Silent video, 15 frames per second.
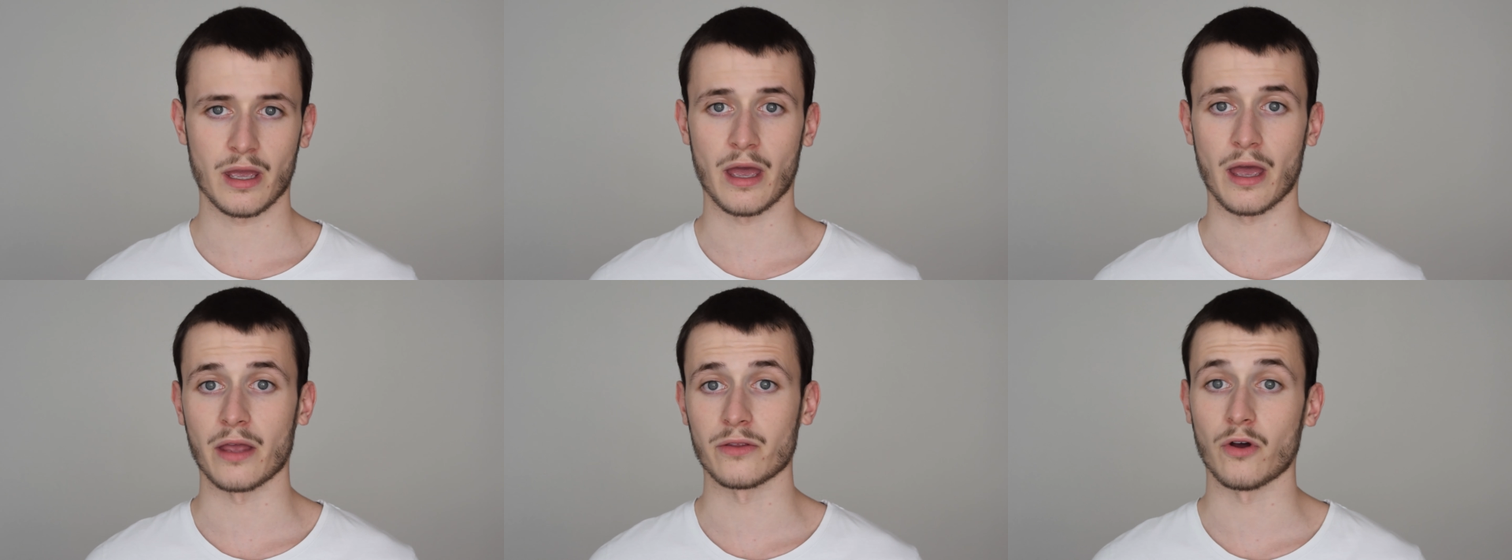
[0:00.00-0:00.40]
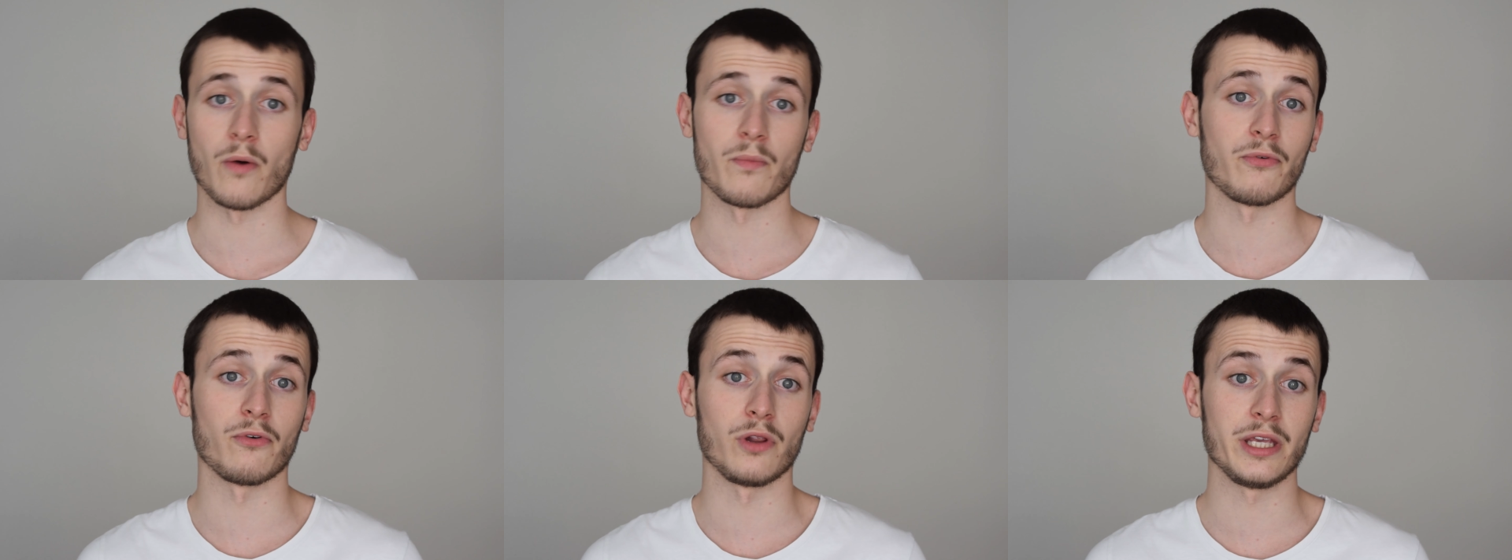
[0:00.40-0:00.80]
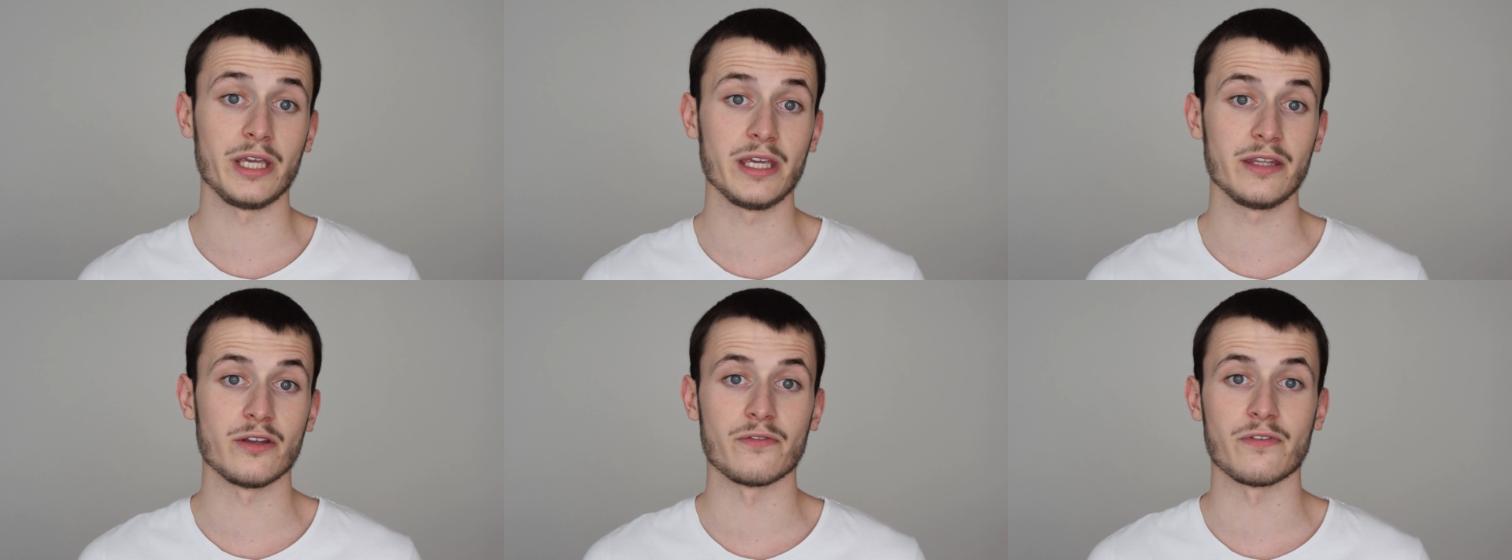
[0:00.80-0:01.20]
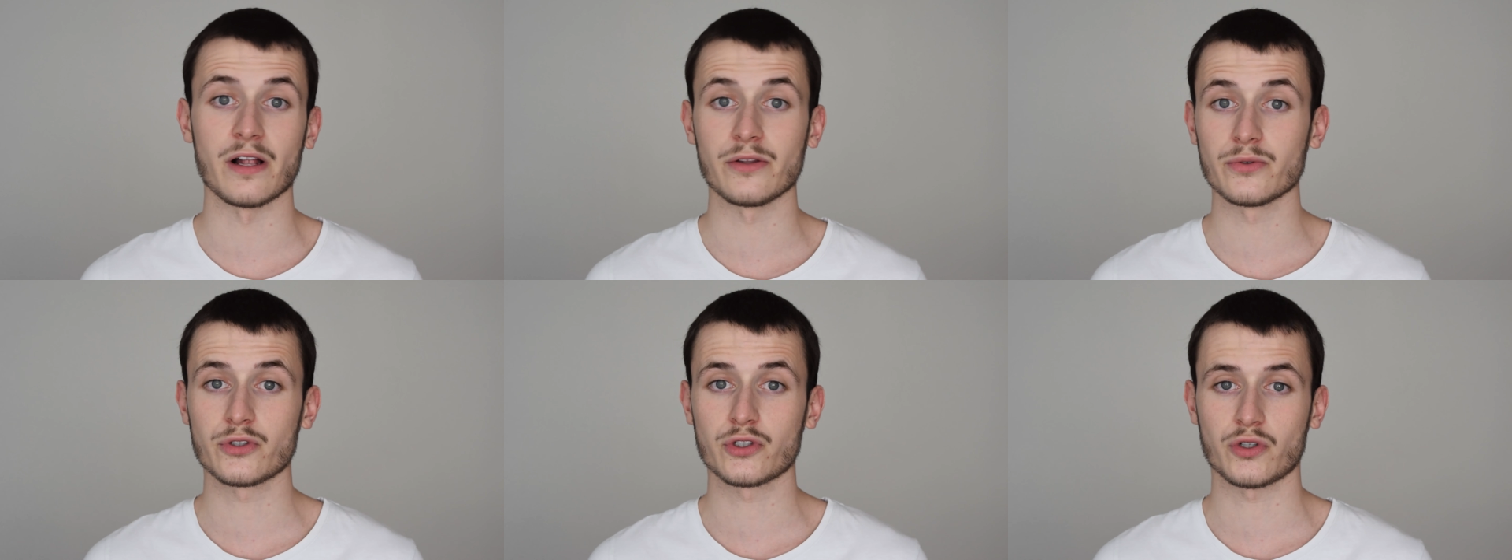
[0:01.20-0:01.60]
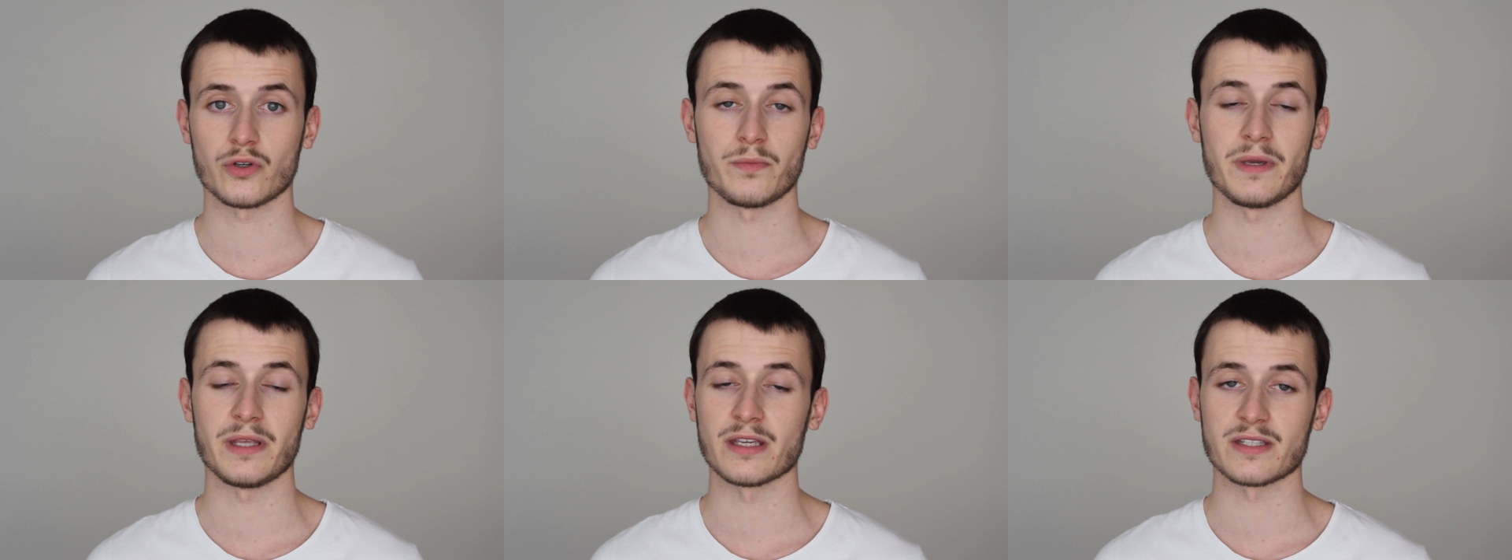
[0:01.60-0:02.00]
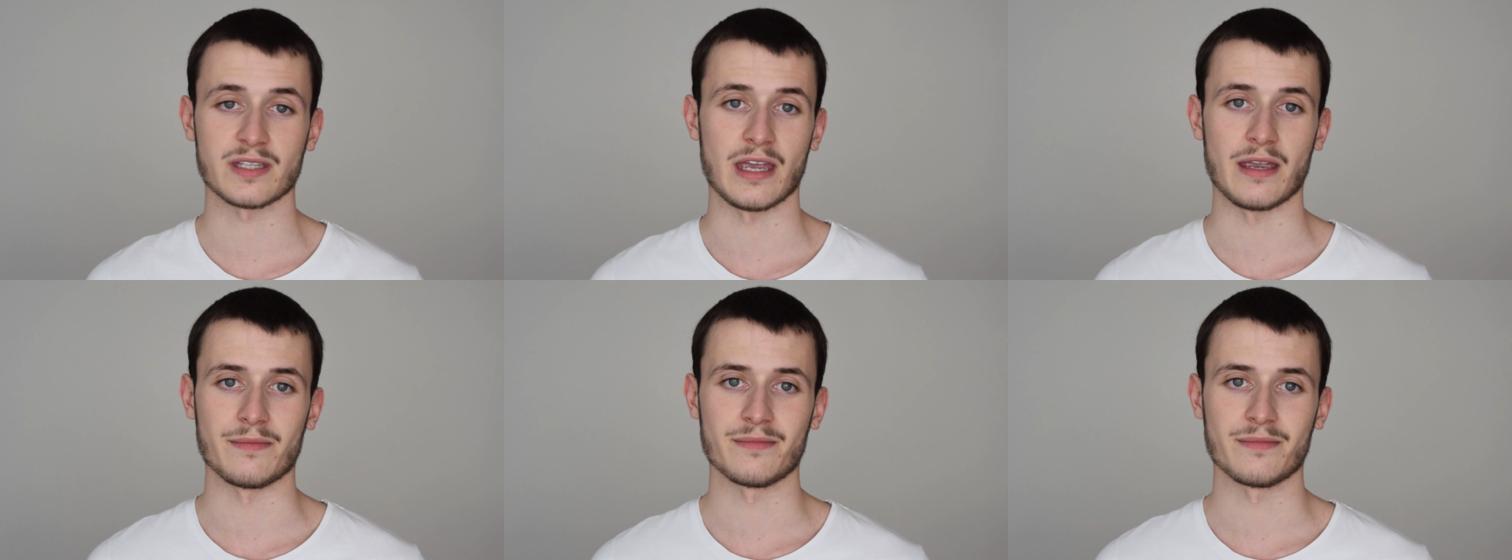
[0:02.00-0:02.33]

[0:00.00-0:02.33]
and hopefully the values should be the same.